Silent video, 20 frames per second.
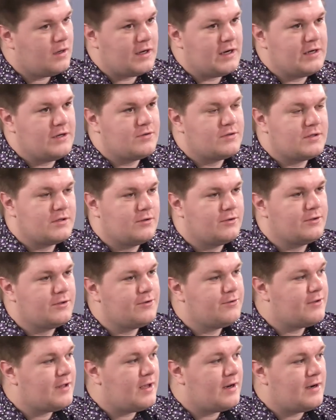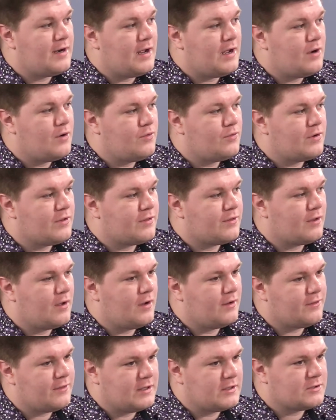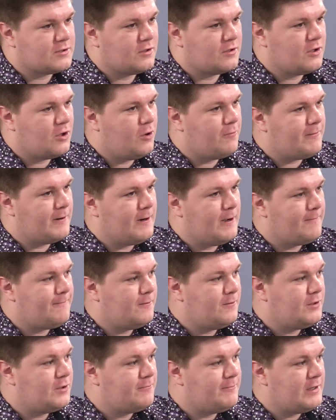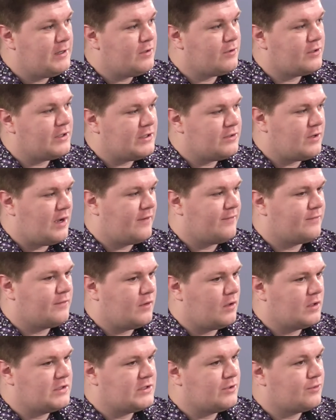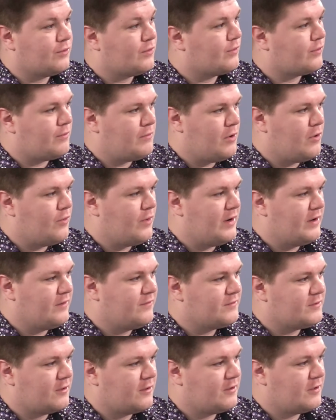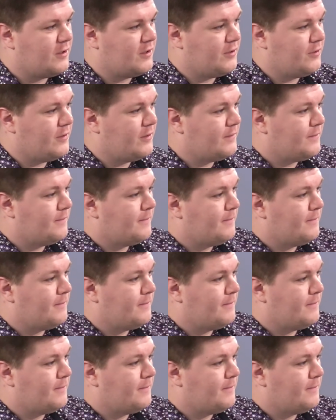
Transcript: Can you still do that now with things starting to open up a little bit, or do you have, is there a remote way you've started to do it?